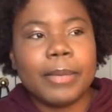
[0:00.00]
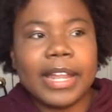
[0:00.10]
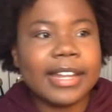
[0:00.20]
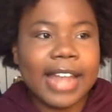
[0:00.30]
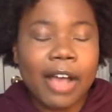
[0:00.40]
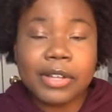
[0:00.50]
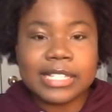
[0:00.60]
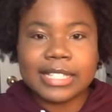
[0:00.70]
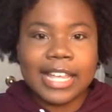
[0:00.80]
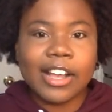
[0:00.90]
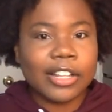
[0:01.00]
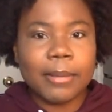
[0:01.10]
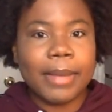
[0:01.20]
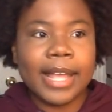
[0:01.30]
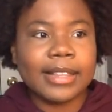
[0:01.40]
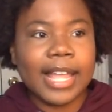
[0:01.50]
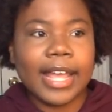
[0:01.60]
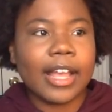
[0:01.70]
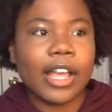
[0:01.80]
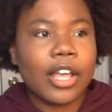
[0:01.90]
And then now he's laying on the bed,
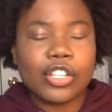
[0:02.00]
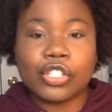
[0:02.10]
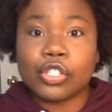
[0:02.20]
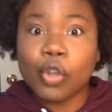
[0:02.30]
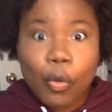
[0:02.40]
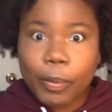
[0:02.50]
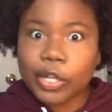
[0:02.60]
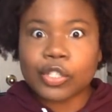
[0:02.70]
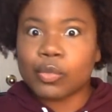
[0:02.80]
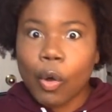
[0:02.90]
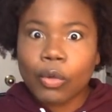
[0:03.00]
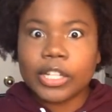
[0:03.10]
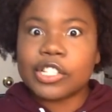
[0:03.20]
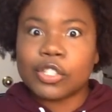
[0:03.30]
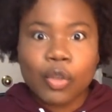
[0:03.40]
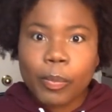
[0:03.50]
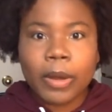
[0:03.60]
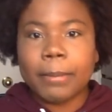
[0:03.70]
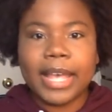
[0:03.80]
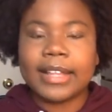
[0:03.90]
like, super swollen,
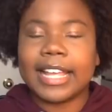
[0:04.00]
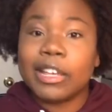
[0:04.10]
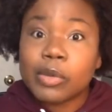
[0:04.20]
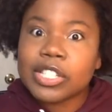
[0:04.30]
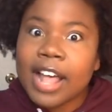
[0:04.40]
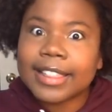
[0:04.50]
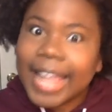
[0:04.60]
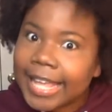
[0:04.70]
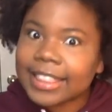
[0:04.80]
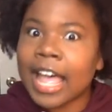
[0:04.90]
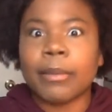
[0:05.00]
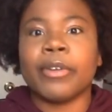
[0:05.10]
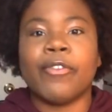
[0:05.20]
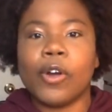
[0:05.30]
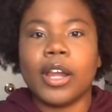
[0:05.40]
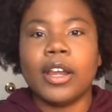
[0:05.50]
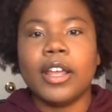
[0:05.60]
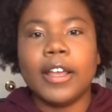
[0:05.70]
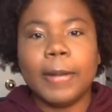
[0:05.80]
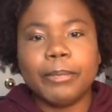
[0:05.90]
super big. Like, he was not like that before.
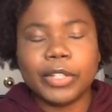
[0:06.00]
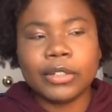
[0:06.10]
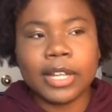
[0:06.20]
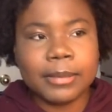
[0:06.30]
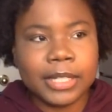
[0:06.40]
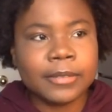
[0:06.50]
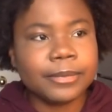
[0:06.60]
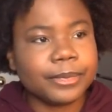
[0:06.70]
You know what I mean?